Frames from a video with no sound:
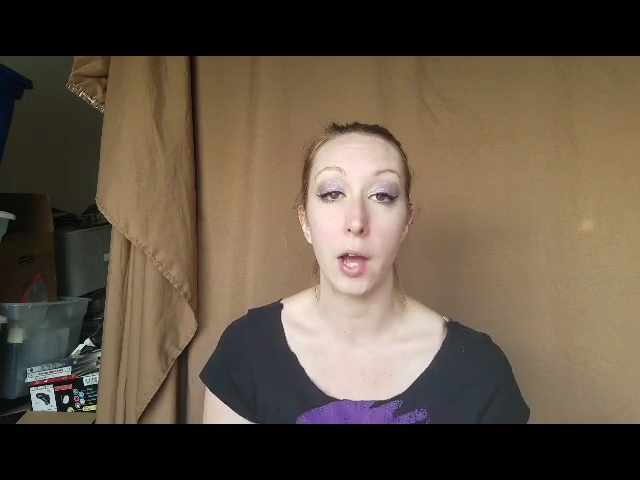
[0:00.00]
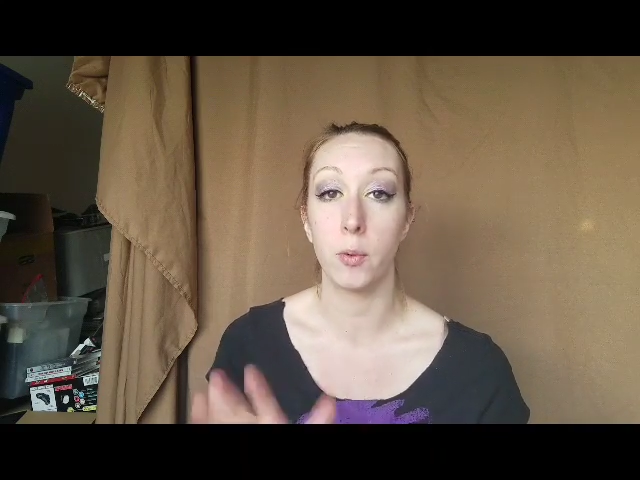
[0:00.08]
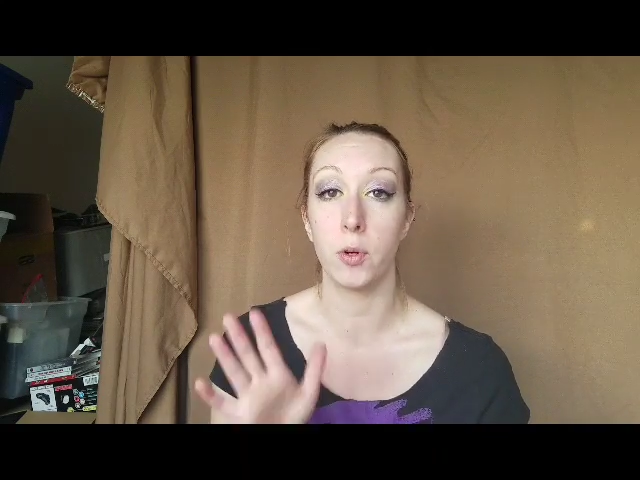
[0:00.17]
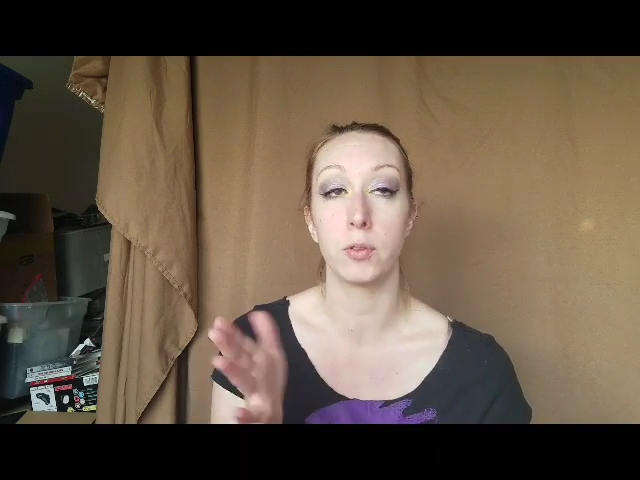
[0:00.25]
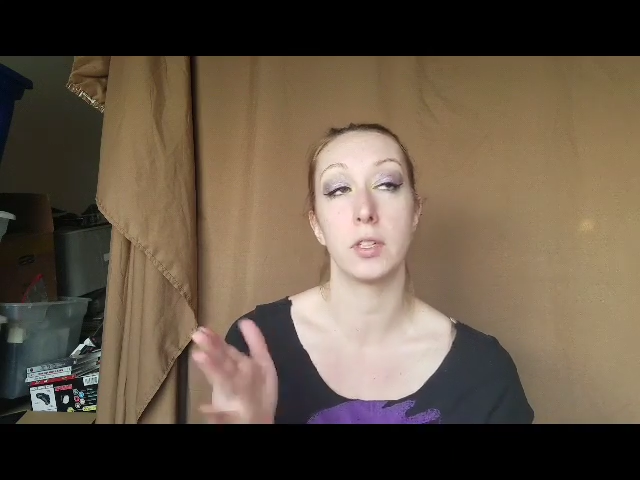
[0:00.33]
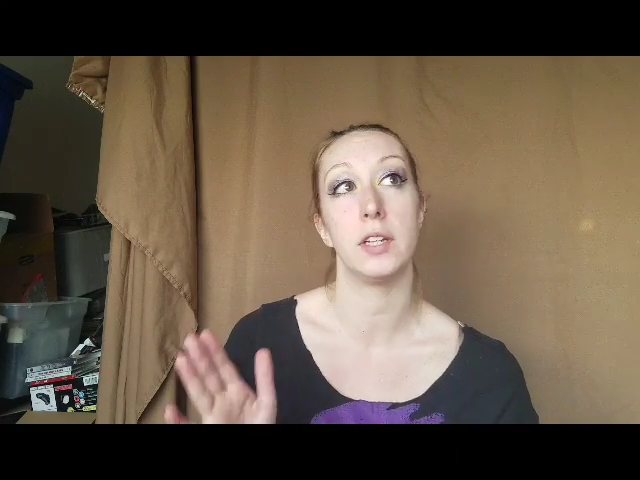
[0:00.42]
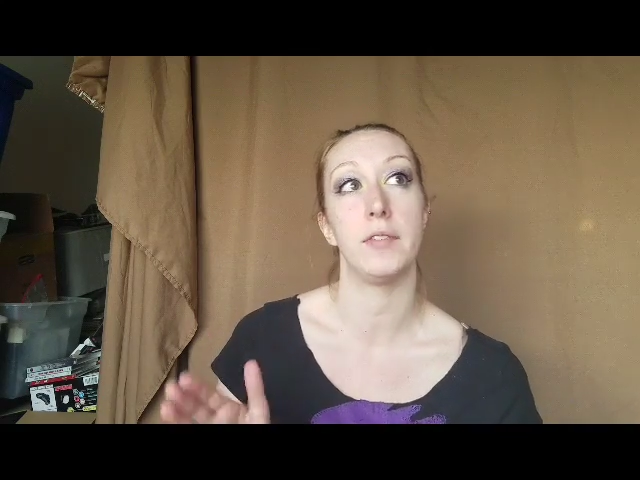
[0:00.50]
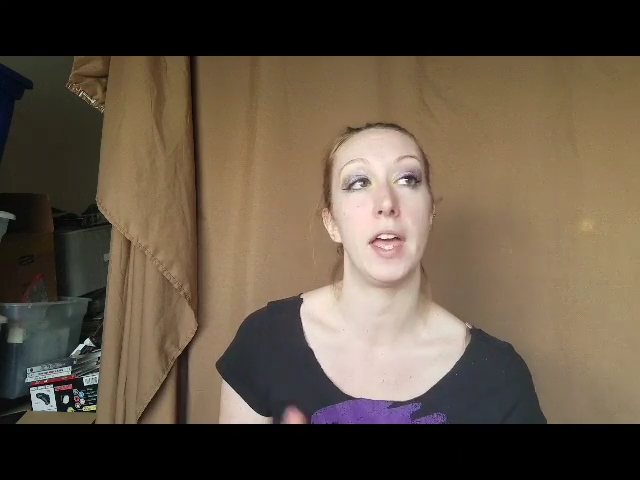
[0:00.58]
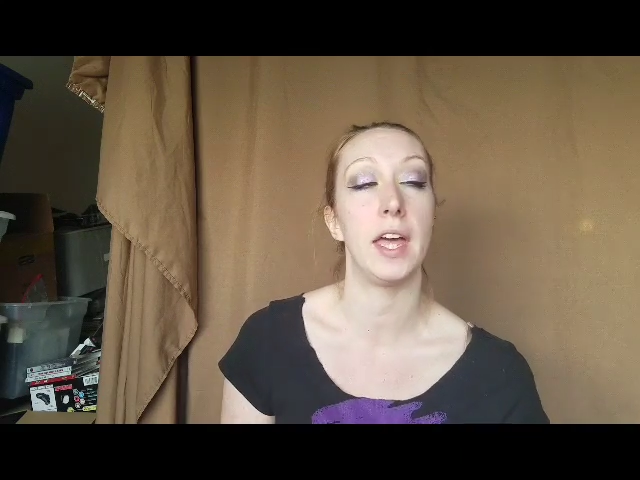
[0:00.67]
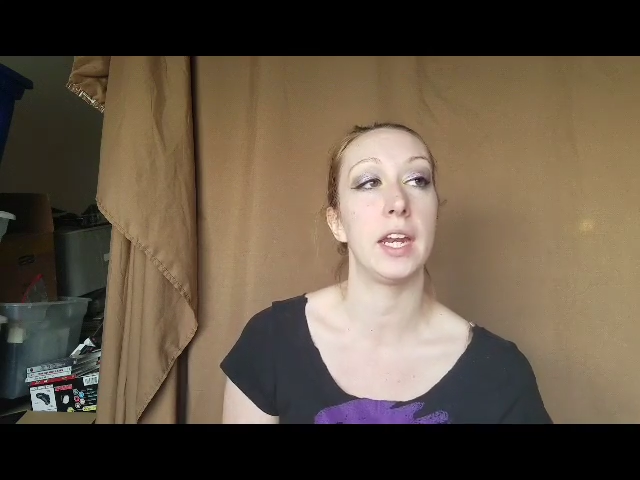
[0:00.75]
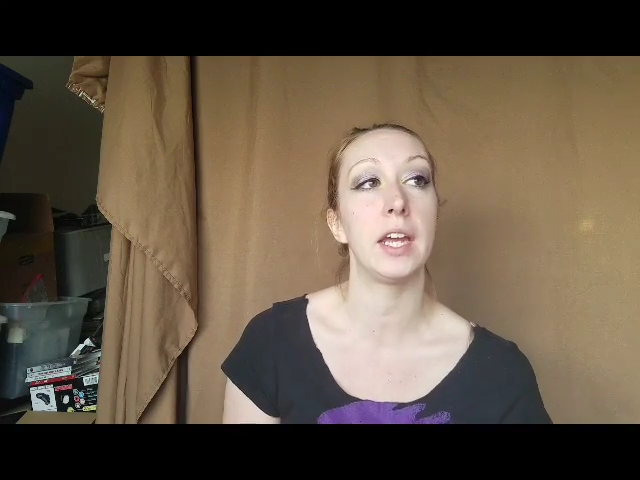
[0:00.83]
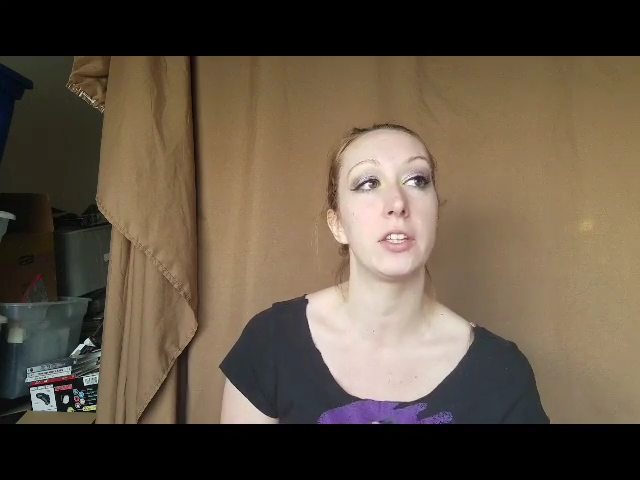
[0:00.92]
I won't
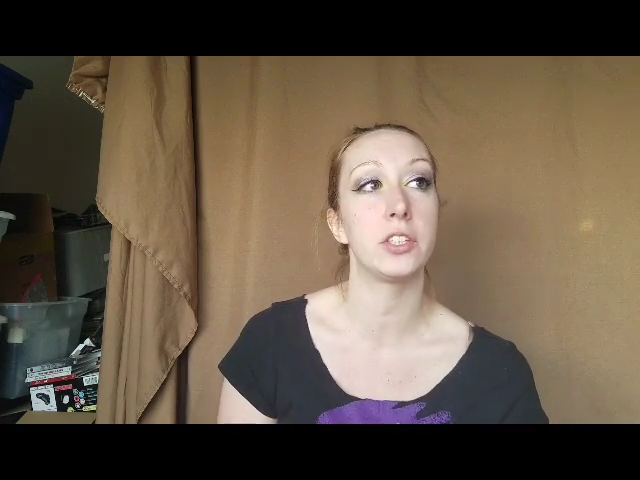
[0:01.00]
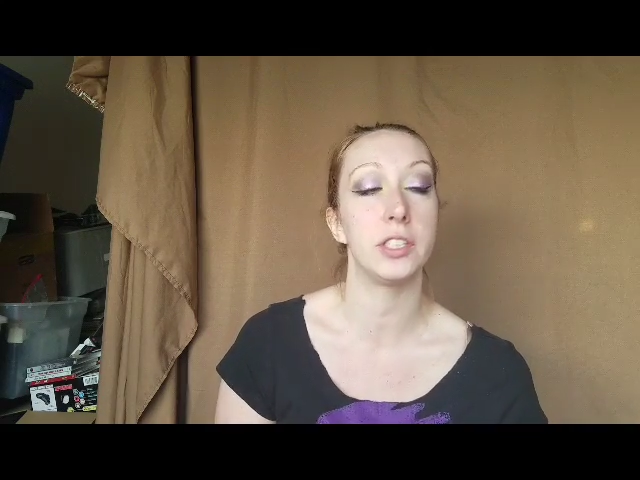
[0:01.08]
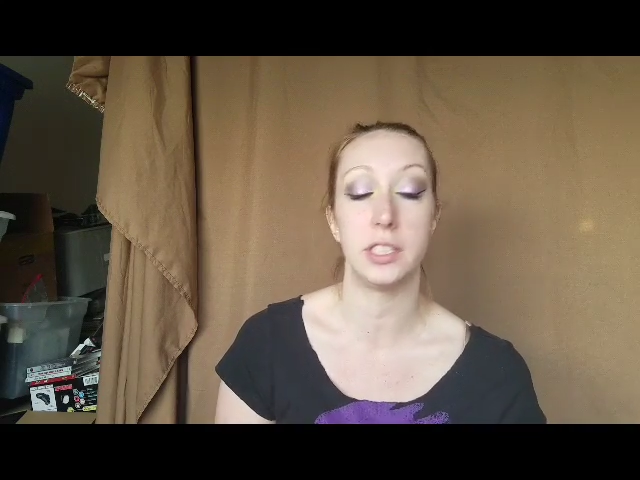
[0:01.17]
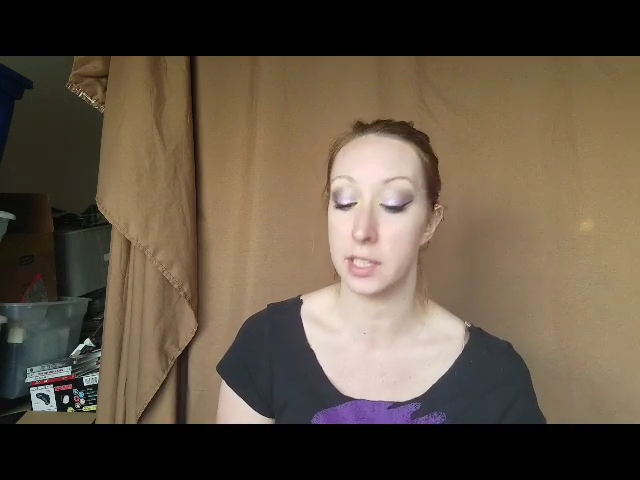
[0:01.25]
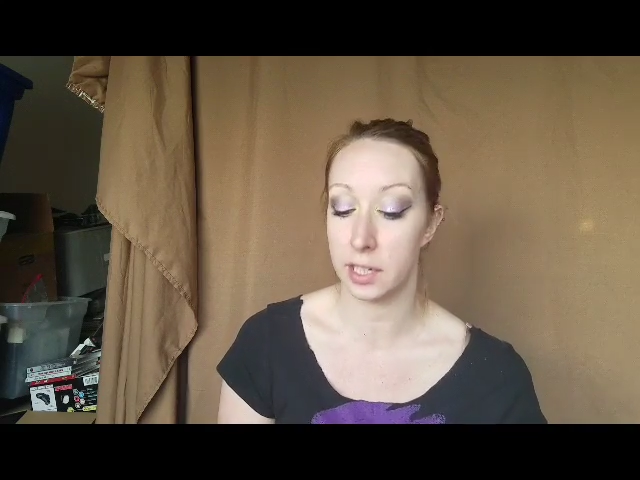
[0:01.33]
give any other